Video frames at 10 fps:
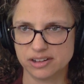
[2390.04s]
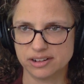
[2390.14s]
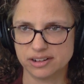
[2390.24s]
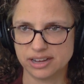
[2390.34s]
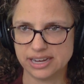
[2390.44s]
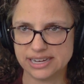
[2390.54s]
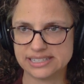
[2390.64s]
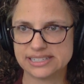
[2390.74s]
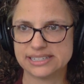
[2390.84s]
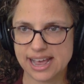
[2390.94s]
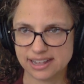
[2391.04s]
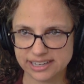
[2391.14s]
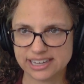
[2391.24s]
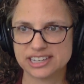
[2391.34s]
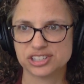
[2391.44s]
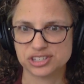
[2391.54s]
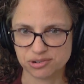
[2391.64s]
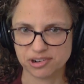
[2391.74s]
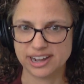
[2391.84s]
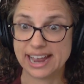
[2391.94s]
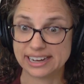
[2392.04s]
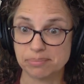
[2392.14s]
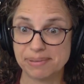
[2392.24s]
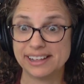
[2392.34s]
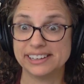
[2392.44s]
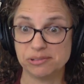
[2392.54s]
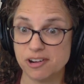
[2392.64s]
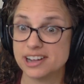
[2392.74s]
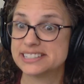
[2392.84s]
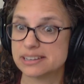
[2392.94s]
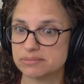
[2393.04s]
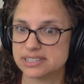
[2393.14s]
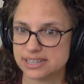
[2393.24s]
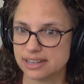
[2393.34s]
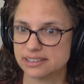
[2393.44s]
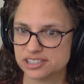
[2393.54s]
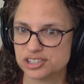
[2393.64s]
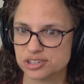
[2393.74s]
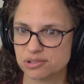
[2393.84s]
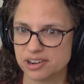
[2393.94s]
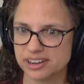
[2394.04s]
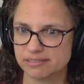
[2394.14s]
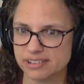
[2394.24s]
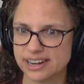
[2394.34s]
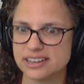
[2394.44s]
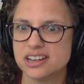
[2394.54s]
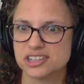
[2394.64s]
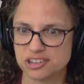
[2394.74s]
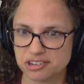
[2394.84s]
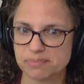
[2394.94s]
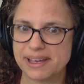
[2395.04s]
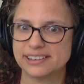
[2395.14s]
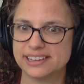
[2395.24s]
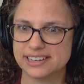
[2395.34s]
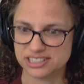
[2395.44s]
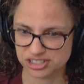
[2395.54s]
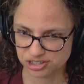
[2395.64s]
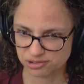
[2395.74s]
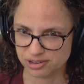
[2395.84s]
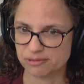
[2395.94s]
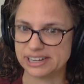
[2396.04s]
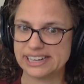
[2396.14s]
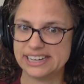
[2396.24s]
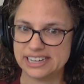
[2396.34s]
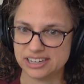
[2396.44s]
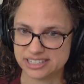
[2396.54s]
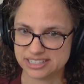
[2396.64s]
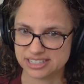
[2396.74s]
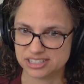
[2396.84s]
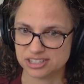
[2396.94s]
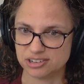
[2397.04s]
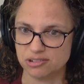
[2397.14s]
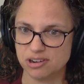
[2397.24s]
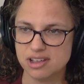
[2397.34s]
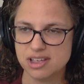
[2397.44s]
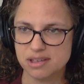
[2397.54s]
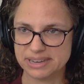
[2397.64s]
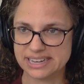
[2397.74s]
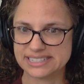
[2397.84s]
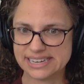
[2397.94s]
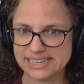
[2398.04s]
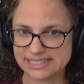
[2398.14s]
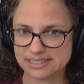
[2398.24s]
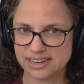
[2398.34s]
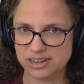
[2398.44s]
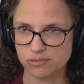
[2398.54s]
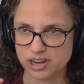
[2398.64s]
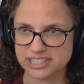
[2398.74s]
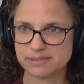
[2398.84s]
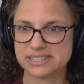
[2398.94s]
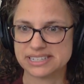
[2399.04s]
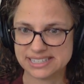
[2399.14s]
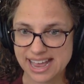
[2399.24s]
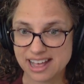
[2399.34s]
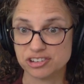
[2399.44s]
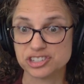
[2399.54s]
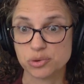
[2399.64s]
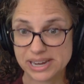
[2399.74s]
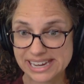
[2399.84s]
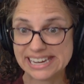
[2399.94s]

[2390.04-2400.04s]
he's telling his story, and Capelli wants him to tell his story, right? So Capelli is doing what he needs to do because he wants him to tell so he